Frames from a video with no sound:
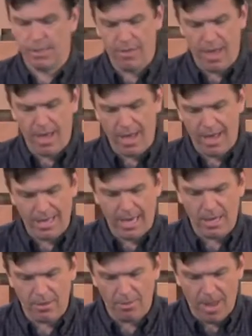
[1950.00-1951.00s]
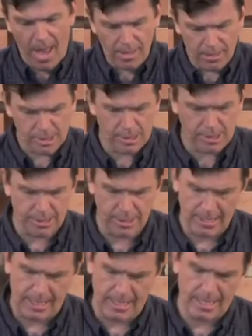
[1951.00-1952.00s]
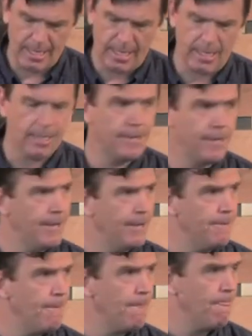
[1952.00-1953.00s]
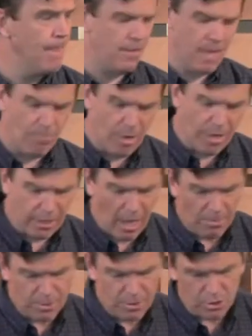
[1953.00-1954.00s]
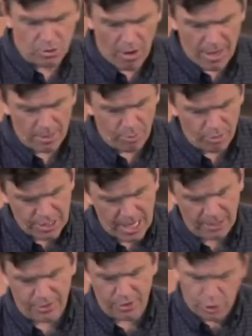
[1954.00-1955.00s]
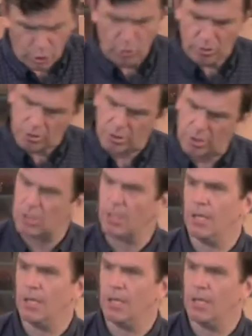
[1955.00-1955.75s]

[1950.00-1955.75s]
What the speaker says: there in the palace. And then when it comes to trying to protect the Jews,